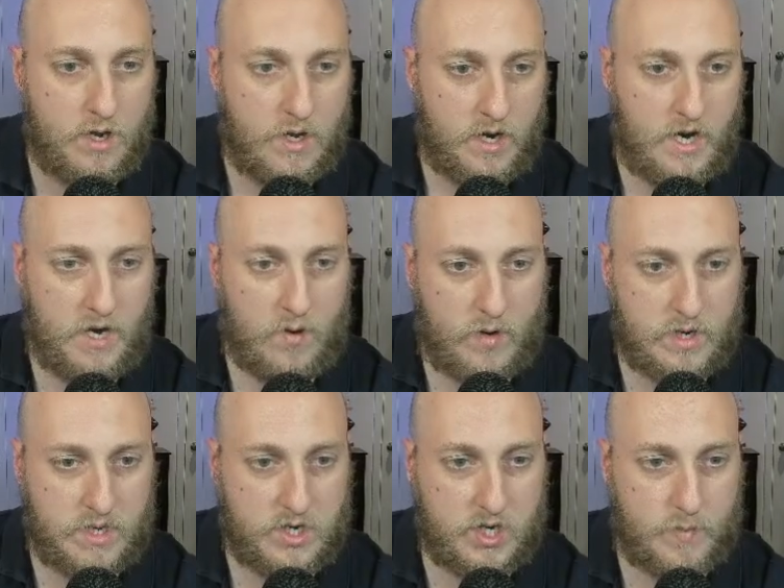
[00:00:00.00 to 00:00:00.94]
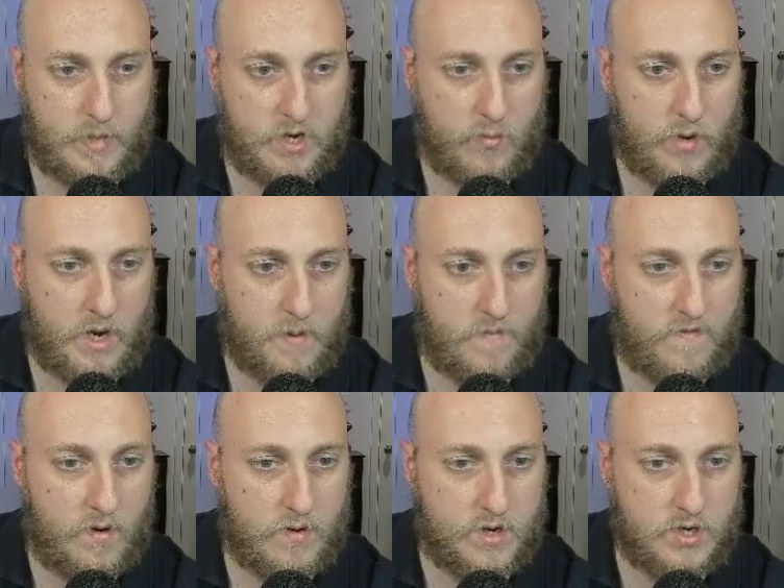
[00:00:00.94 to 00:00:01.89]
Anyways, let's just pick a random
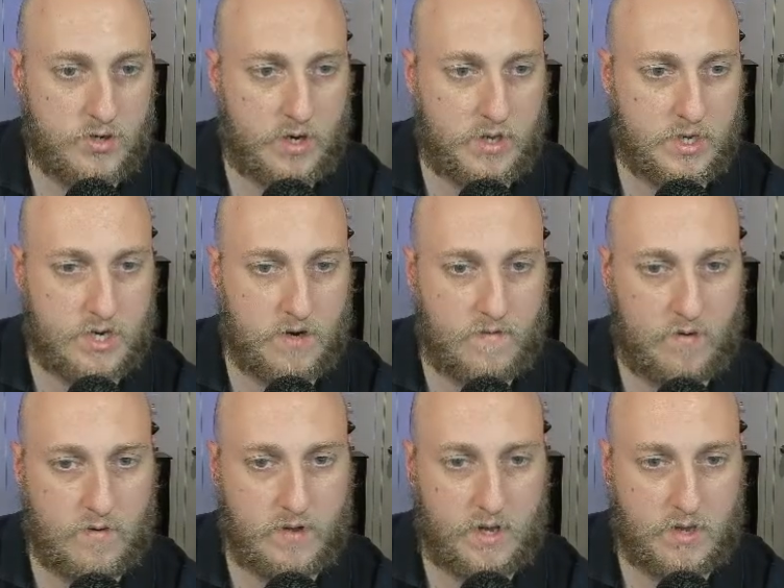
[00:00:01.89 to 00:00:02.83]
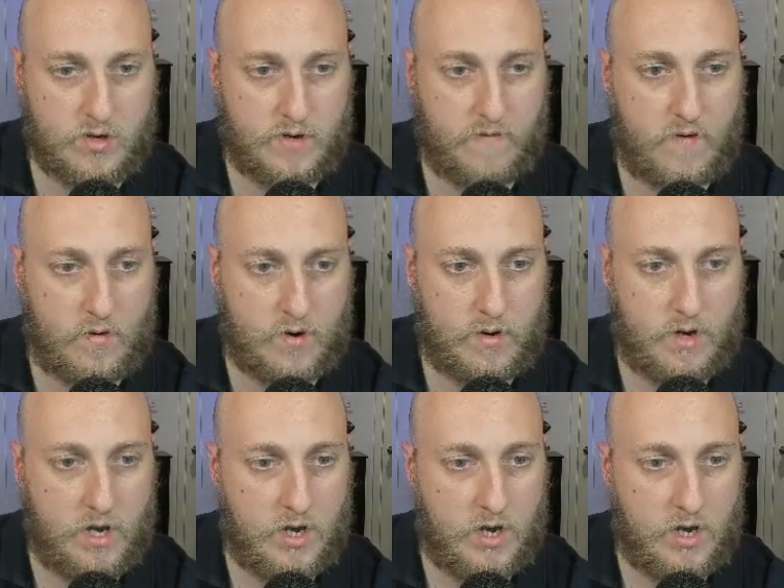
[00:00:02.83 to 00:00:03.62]
photo to try this convert thing. There's a photo.